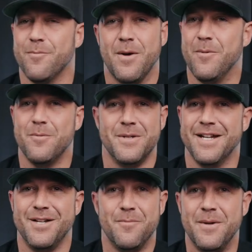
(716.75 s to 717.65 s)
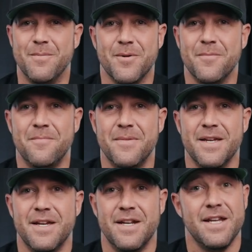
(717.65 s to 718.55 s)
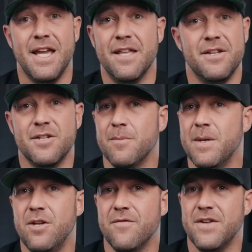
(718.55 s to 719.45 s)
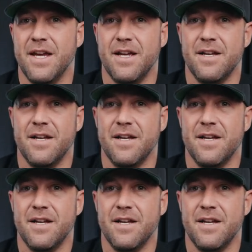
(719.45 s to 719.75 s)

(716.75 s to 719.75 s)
probably not your people. And again, that doesn't mean you have to,